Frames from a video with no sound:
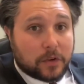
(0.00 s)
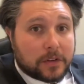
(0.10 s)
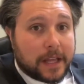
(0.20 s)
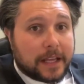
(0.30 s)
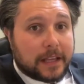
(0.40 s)

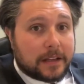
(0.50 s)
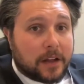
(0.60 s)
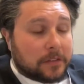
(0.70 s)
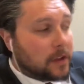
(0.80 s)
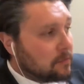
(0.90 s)
I
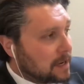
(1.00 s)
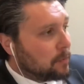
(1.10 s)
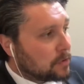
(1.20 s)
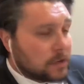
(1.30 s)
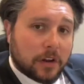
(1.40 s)
don't really
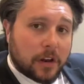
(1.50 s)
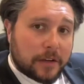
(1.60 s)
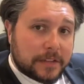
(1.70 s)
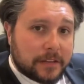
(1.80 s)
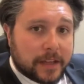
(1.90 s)
watch a lot of
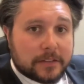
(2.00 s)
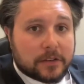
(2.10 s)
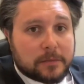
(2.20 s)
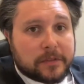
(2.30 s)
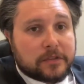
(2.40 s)
live TV, so
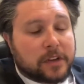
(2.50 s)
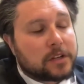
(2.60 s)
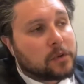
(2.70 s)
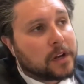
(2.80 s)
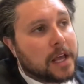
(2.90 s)
it's a bit of a
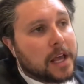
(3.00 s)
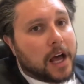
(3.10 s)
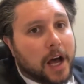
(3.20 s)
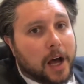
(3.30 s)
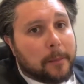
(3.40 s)
strange one.
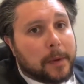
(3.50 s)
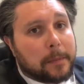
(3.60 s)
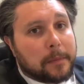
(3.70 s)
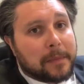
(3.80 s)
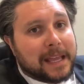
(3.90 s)

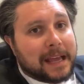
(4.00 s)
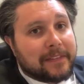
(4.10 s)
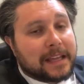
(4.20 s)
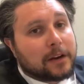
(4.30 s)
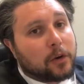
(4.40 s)
But me and
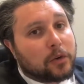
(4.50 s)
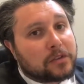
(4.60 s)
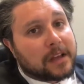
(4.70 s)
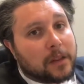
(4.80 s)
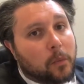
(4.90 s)
the
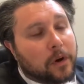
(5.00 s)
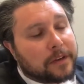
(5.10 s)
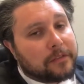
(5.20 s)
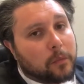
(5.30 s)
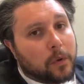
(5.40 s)
in-laws and the
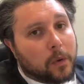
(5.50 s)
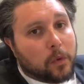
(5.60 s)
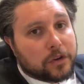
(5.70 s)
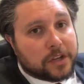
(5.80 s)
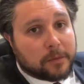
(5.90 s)
wife were
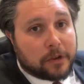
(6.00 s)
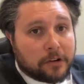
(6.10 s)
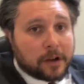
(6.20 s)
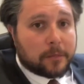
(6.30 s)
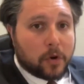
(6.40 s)
watching a
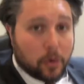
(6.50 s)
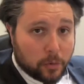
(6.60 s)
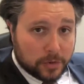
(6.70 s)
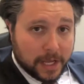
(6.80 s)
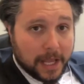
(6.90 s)
programme
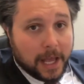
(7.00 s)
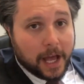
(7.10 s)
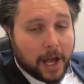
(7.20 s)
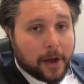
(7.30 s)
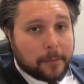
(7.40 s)
called
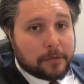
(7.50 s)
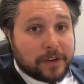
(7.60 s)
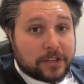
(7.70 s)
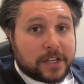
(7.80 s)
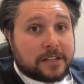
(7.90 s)

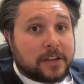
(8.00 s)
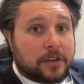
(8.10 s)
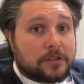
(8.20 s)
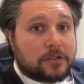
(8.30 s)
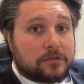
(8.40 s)
Rich Kids
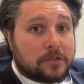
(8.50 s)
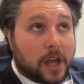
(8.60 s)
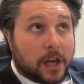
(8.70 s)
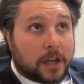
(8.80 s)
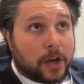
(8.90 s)
Go
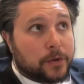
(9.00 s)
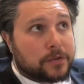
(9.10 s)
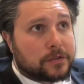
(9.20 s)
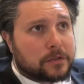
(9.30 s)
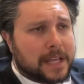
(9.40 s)

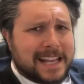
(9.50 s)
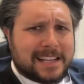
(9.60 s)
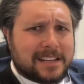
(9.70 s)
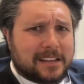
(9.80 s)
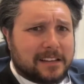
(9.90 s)

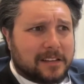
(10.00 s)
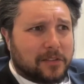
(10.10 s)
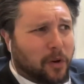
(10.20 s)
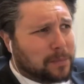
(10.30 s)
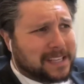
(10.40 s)
Skint.
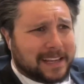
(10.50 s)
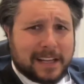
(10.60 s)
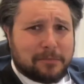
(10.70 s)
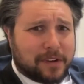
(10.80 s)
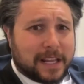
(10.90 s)
Not
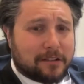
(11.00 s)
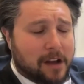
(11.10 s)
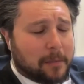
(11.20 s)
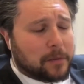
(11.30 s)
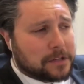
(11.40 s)
particularly brilliant
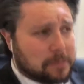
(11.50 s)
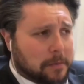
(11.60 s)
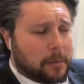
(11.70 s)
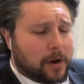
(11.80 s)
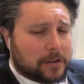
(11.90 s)
grammar, which is
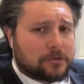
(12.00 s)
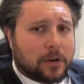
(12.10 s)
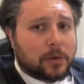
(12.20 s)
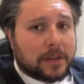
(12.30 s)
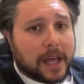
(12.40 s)
probably why I
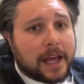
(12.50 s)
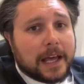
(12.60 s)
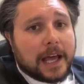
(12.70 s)
struggled there.